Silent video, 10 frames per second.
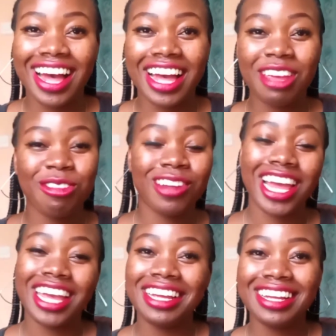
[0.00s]
if you
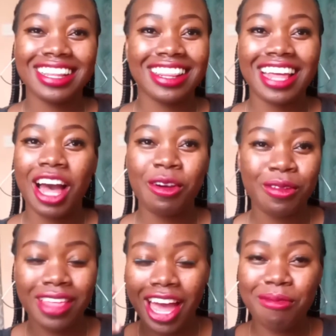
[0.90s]
like how
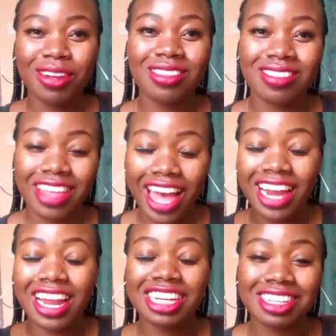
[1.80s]
the
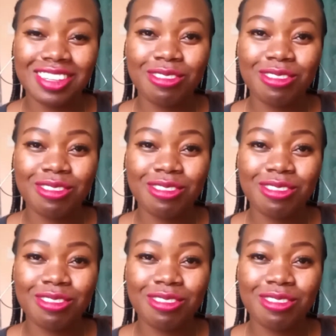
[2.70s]
eyelashes